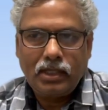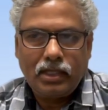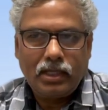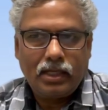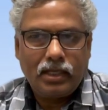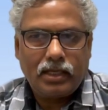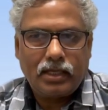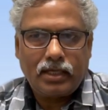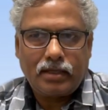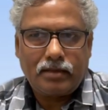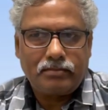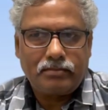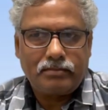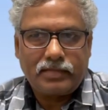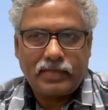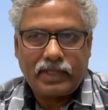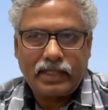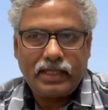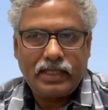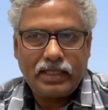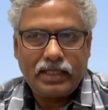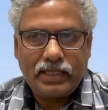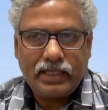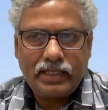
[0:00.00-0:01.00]

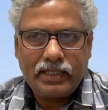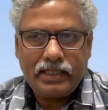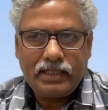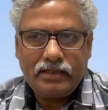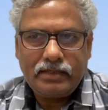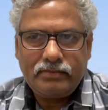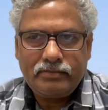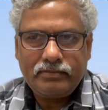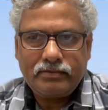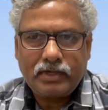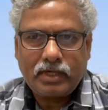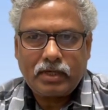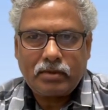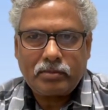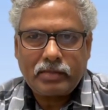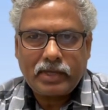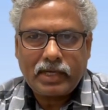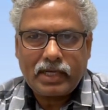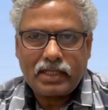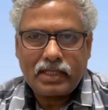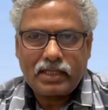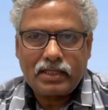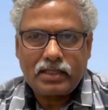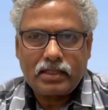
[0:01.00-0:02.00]
In any
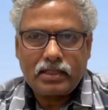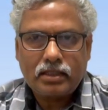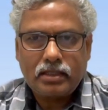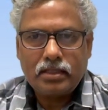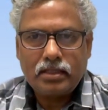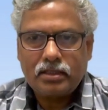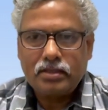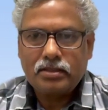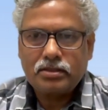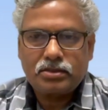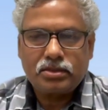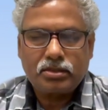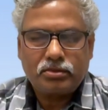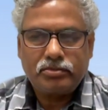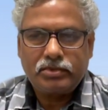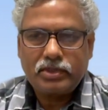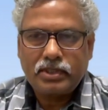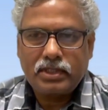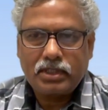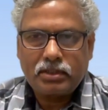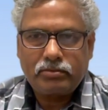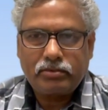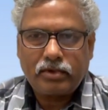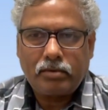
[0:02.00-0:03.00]
format, so we
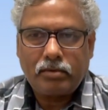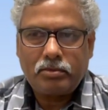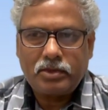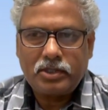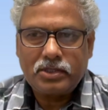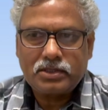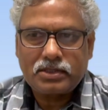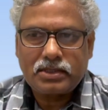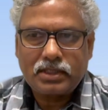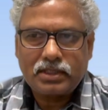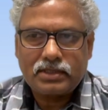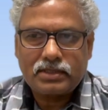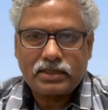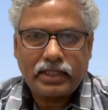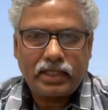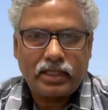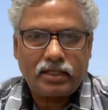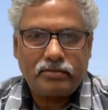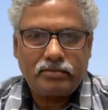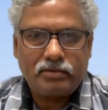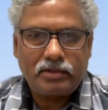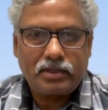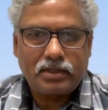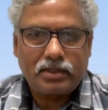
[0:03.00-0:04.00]
can publish the
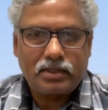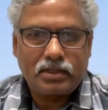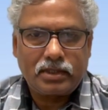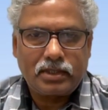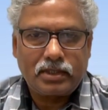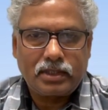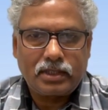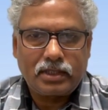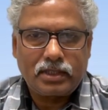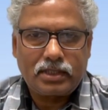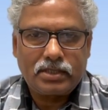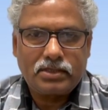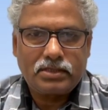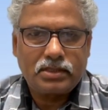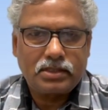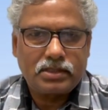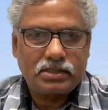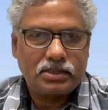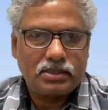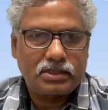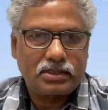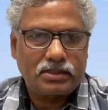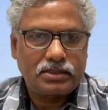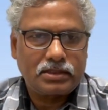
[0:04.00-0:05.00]
scientific research
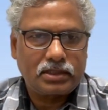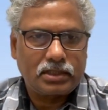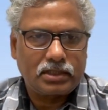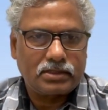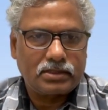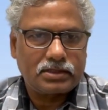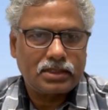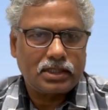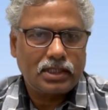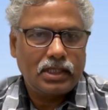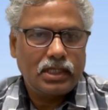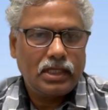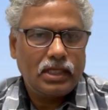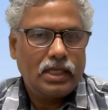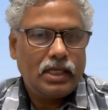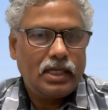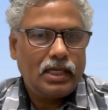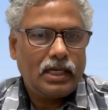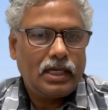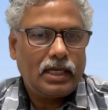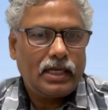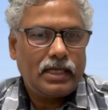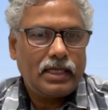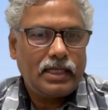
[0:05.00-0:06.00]
results.
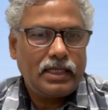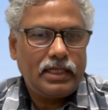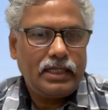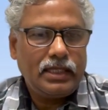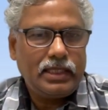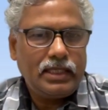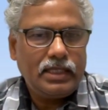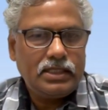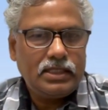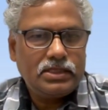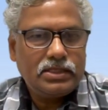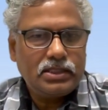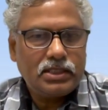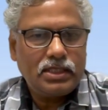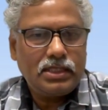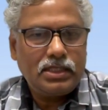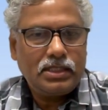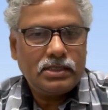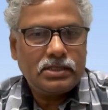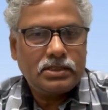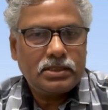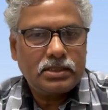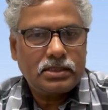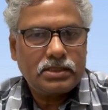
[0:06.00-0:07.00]
And each
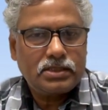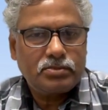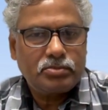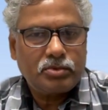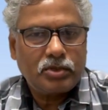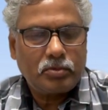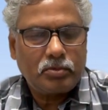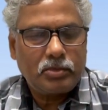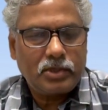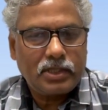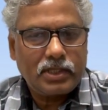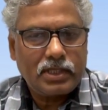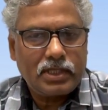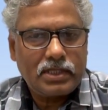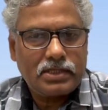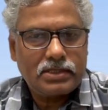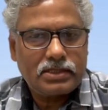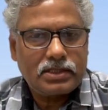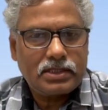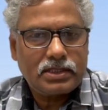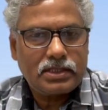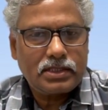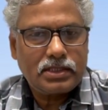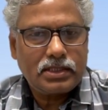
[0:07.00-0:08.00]
research
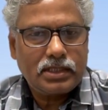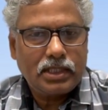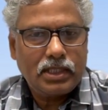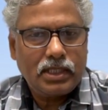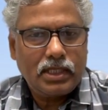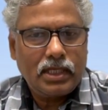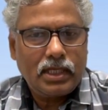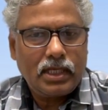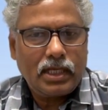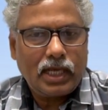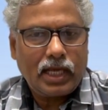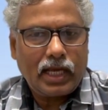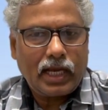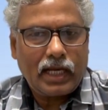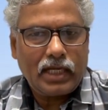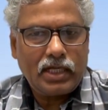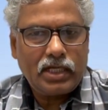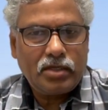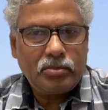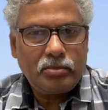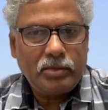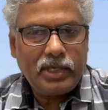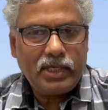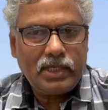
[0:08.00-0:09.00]
publication
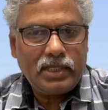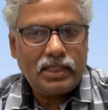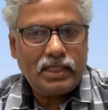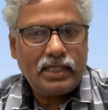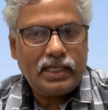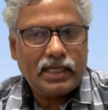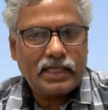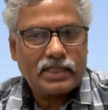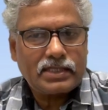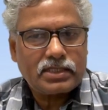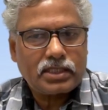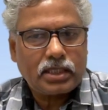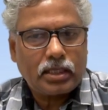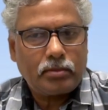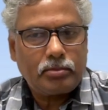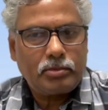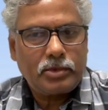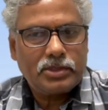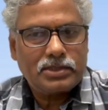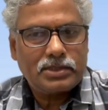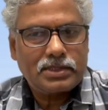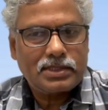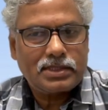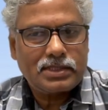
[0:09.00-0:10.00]
ultimately
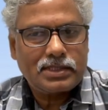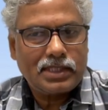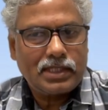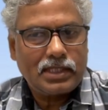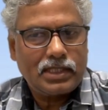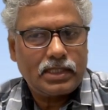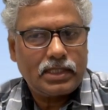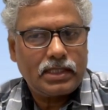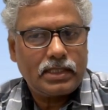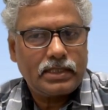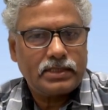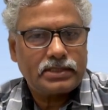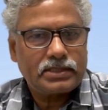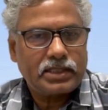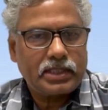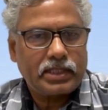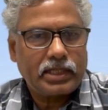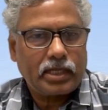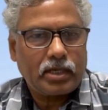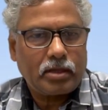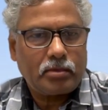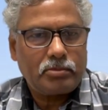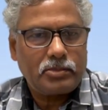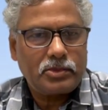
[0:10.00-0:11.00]
establishes a set
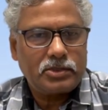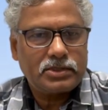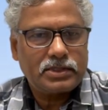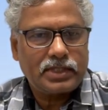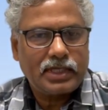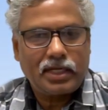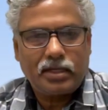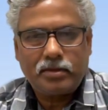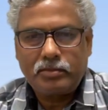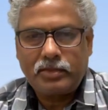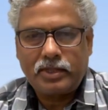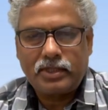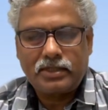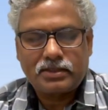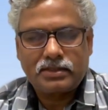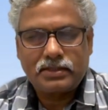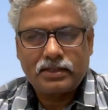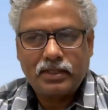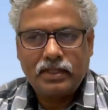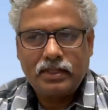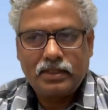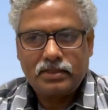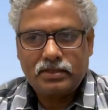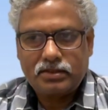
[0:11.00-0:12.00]
of statements.
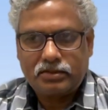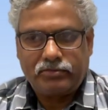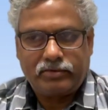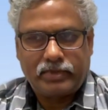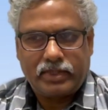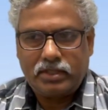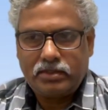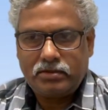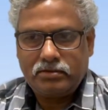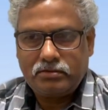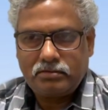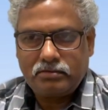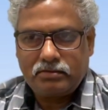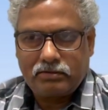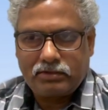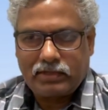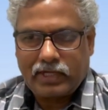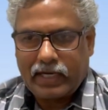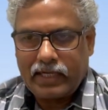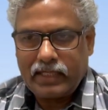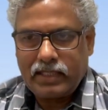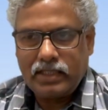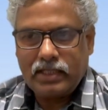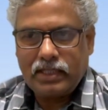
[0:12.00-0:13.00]
So when you
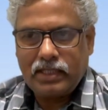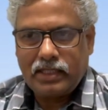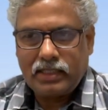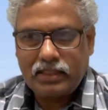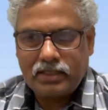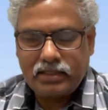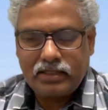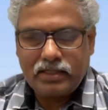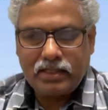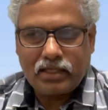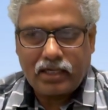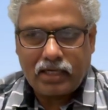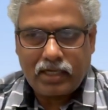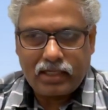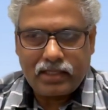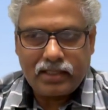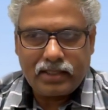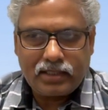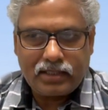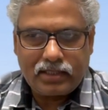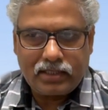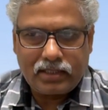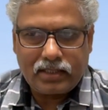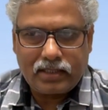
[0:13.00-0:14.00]
write a lengthy
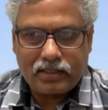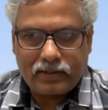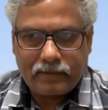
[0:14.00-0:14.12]
article,